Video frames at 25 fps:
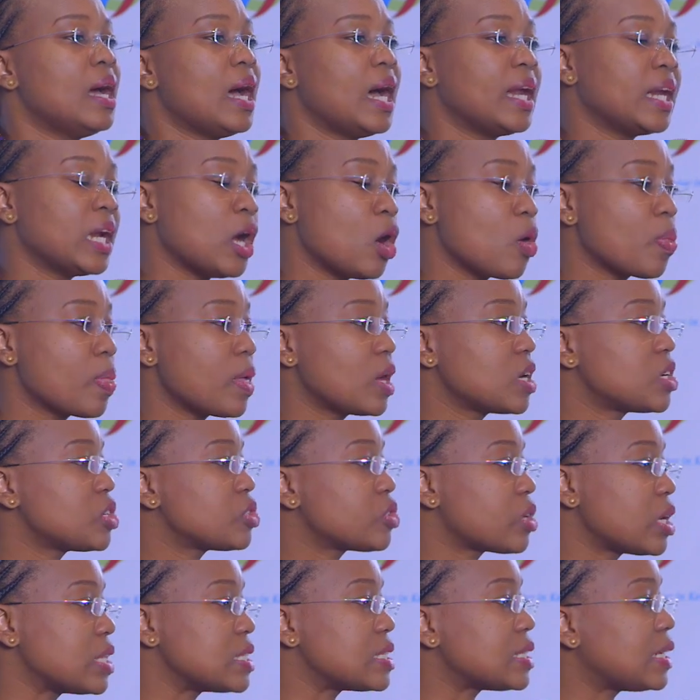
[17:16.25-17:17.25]
and how
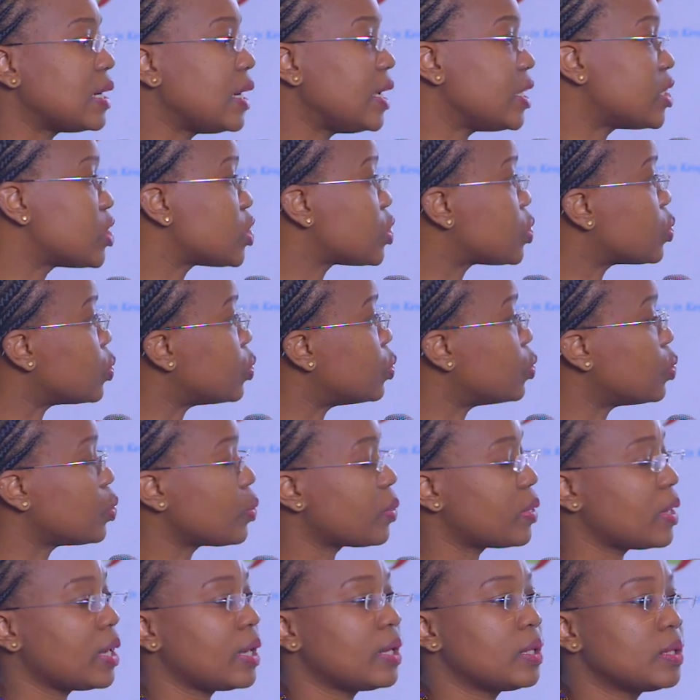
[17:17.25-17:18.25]
that translates to
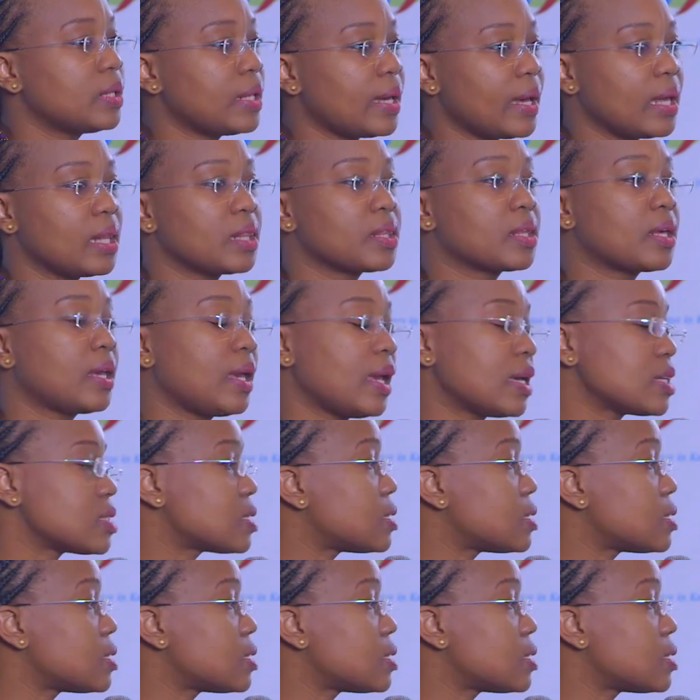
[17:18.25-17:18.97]
the healthcare